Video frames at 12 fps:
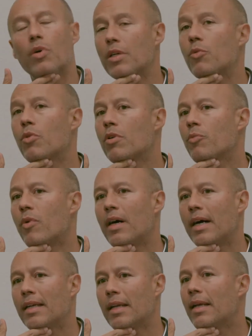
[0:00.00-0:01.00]

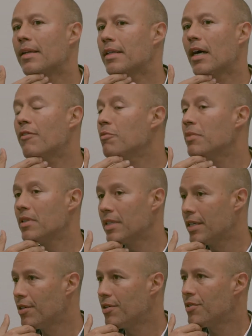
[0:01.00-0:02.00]
worldwide, and government
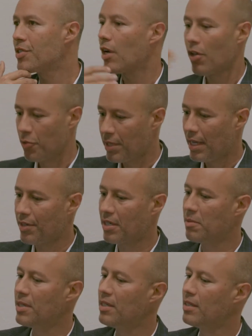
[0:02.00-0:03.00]
leaders all the way down to
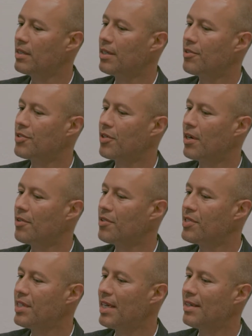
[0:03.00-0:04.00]
community leaders are
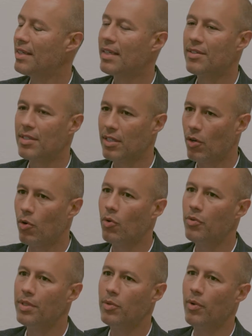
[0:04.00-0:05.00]
understanding it's the
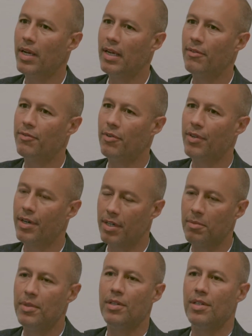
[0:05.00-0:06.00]
only way for their
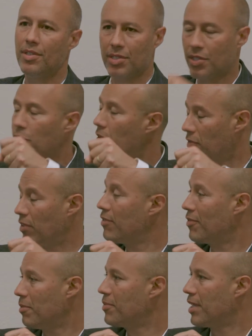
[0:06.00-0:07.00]
communities to sort of
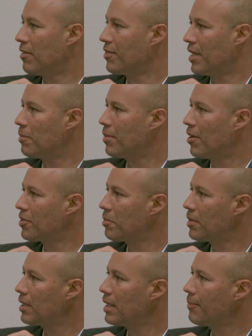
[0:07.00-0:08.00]
lift themselves up
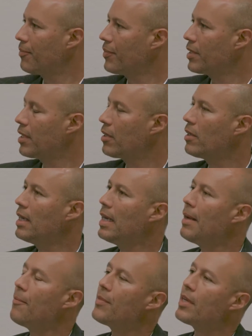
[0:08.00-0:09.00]
ultimately.
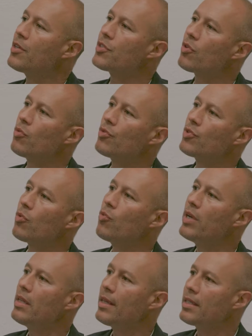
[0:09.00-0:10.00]
So
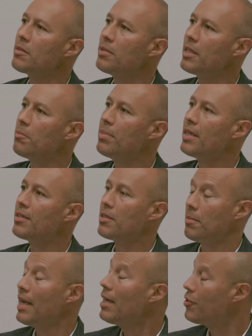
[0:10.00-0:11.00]
we like to be a bit
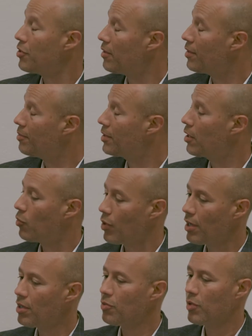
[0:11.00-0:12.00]
demand driven.
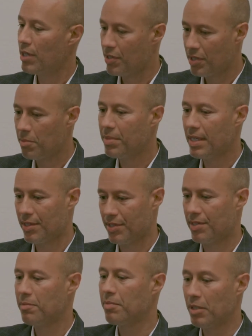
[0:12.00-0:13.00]
Where's the
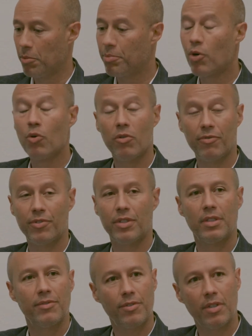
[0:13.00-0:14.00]
biggest pull
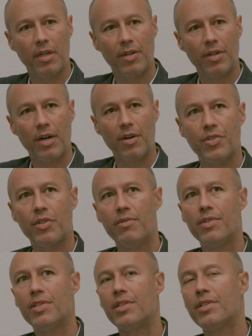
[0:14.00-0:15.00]
for
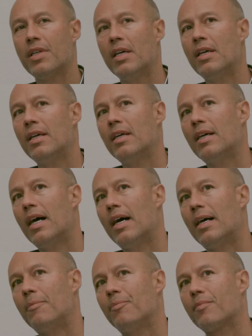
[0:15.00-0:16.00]
services?
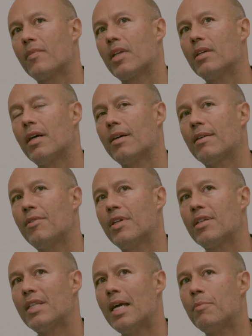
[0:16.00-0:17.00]
I'll give you an
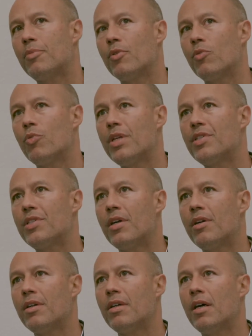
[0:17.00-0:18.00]
example. We
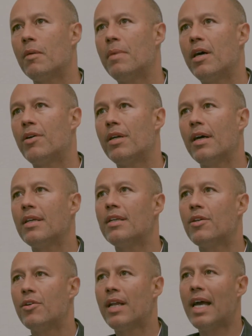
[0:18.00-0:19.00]
started about a
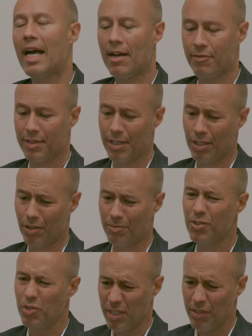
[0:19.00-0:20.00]
year and a half ago,
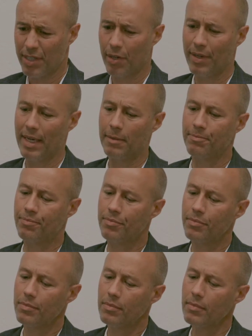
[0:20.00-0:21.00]
2 years ago
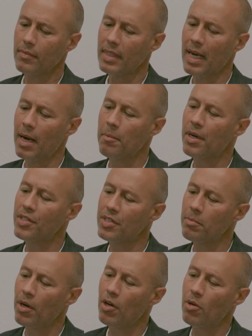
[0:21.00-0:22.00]
now, a
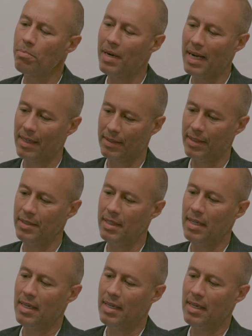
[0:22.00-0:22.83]
small pilot,